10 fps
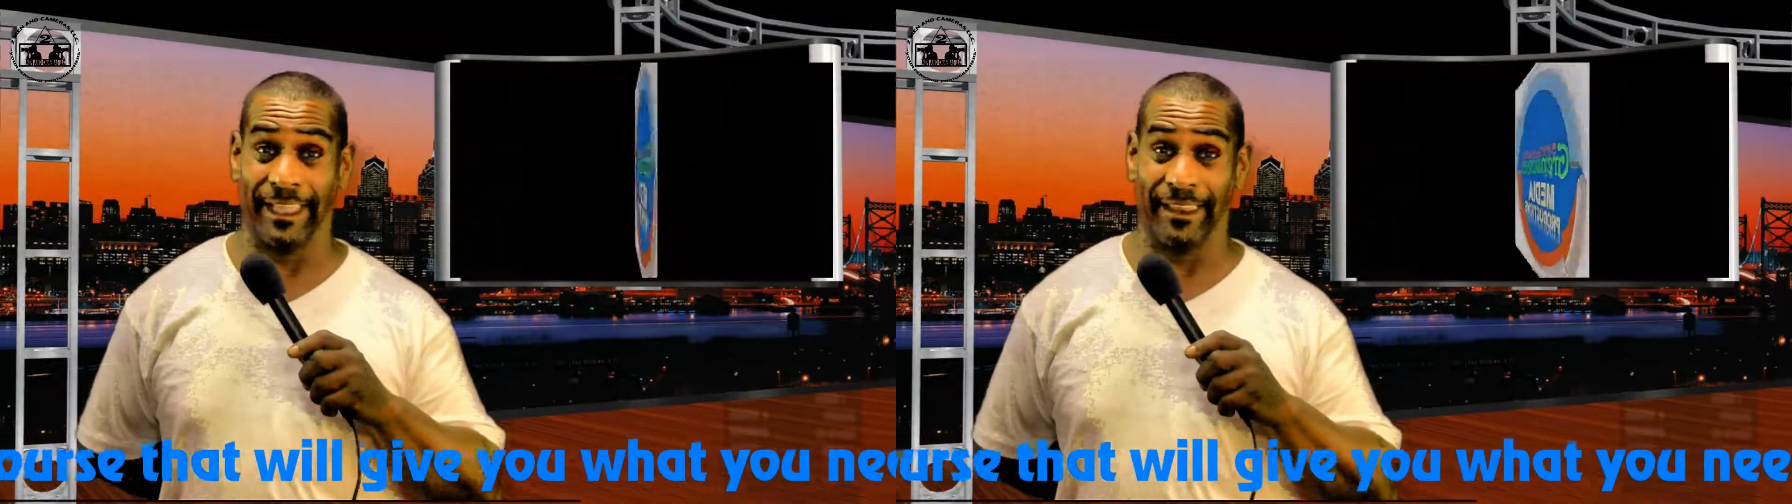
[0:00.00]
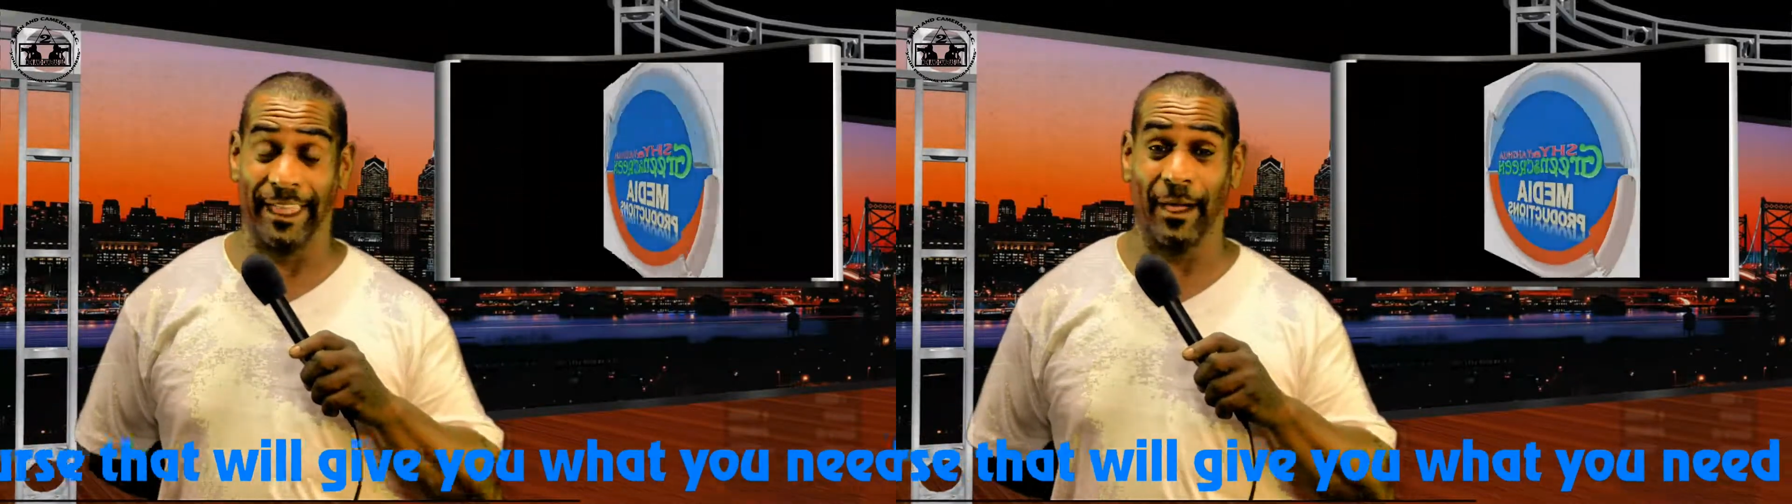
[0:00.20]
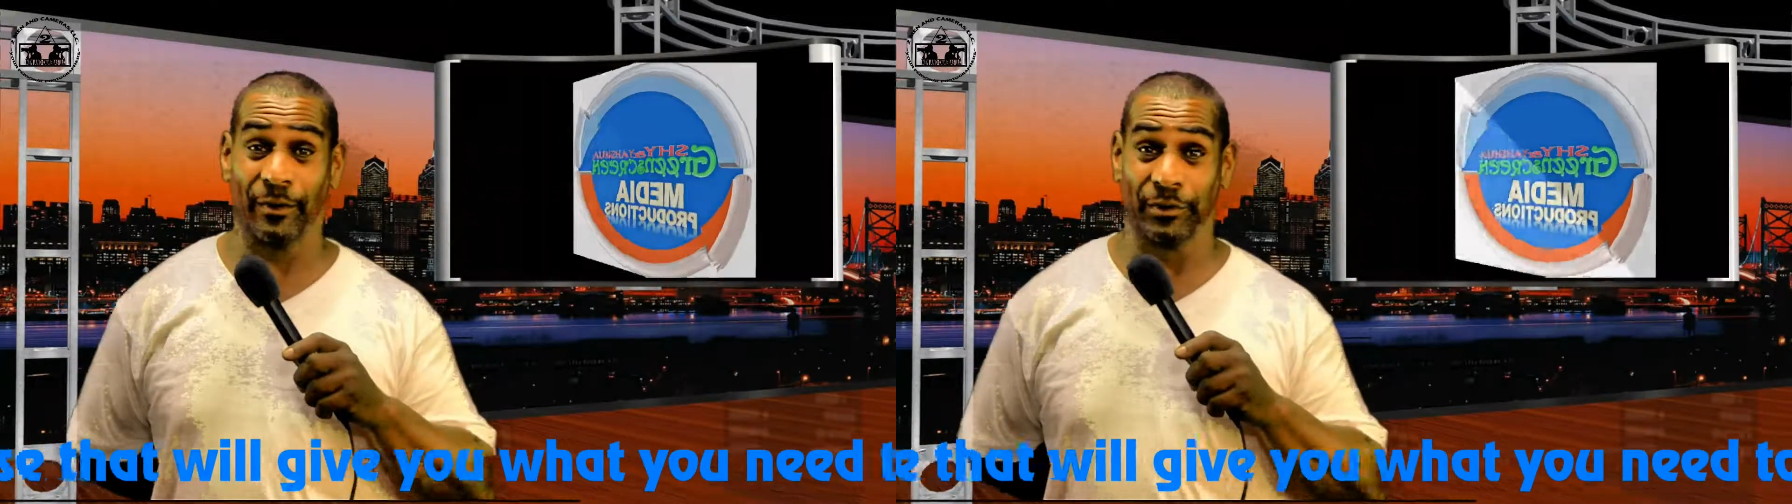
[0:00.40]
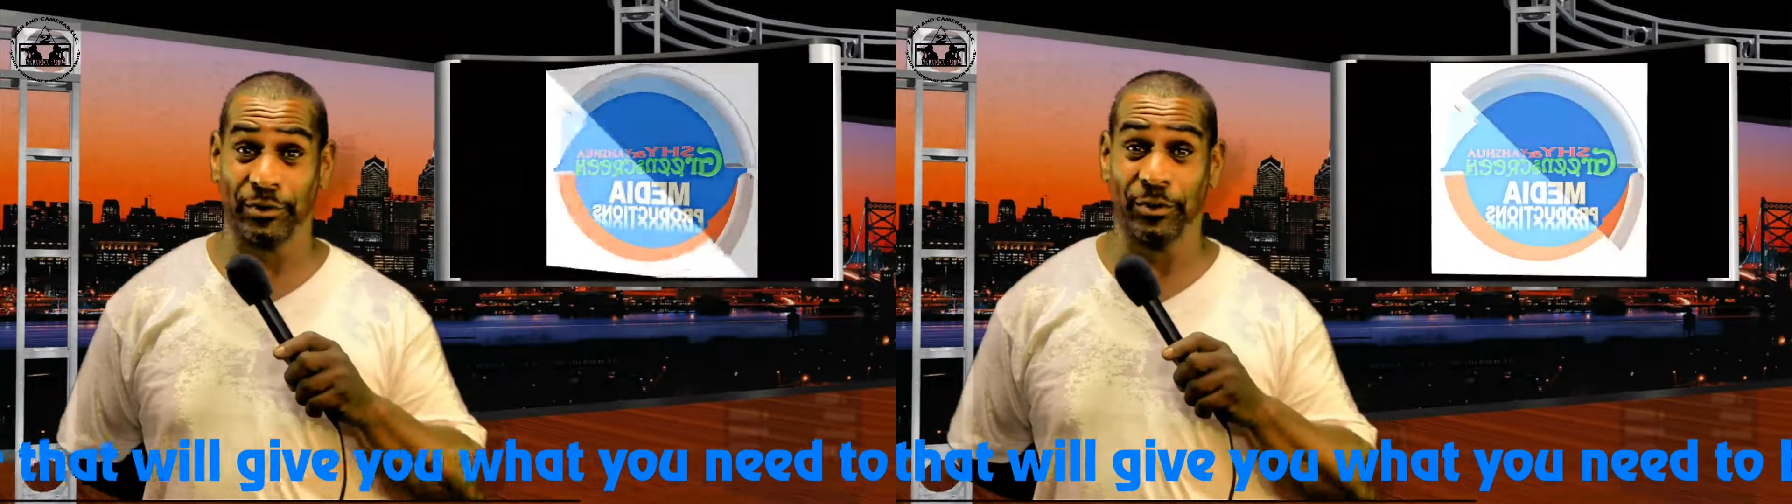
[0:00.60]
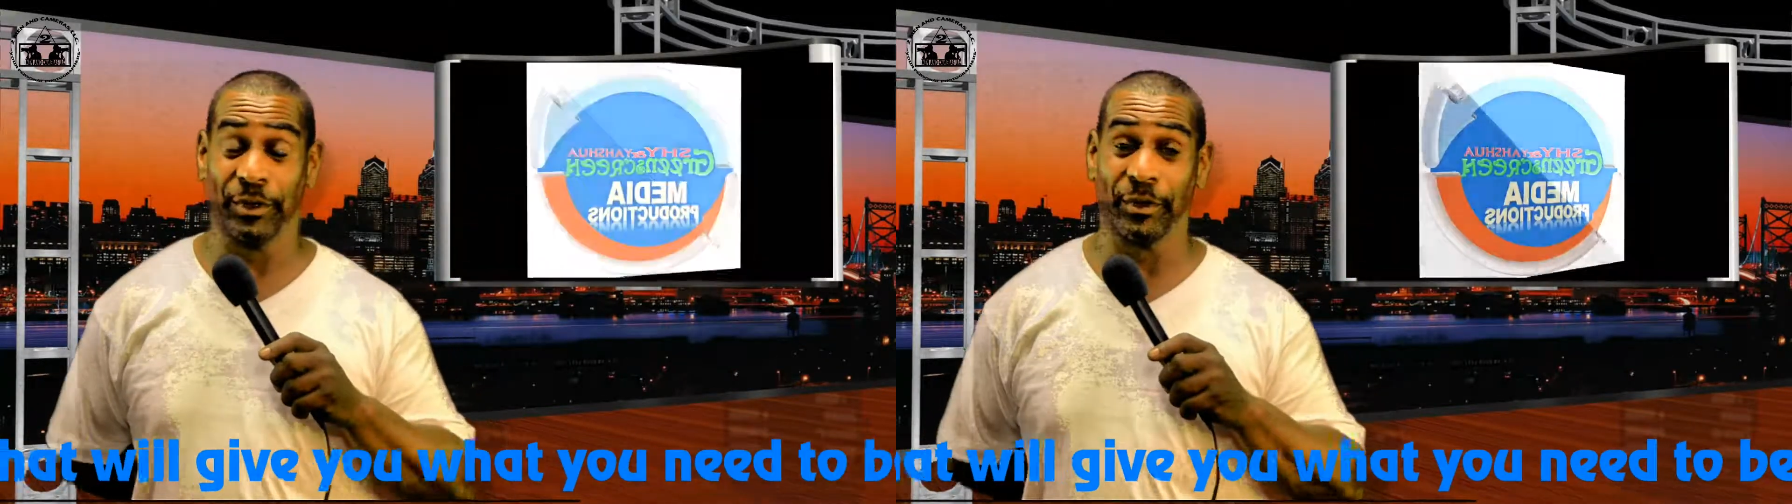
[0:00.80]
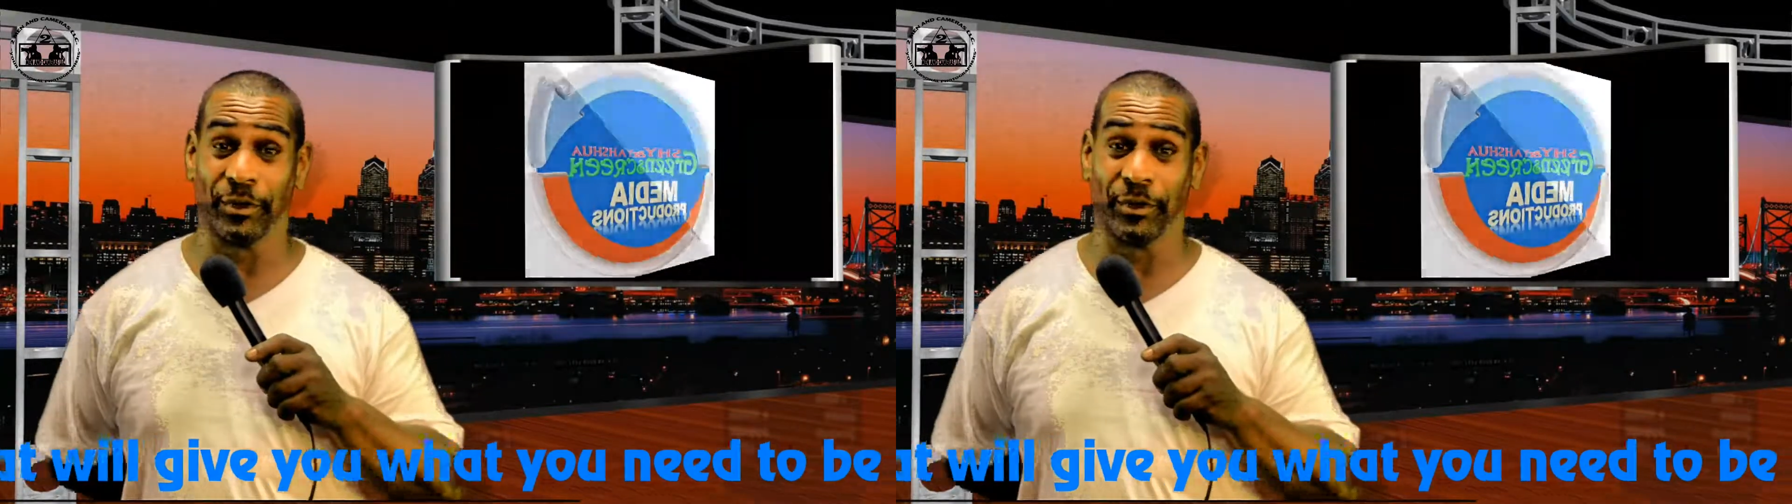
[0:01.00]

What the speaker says: are now shooting a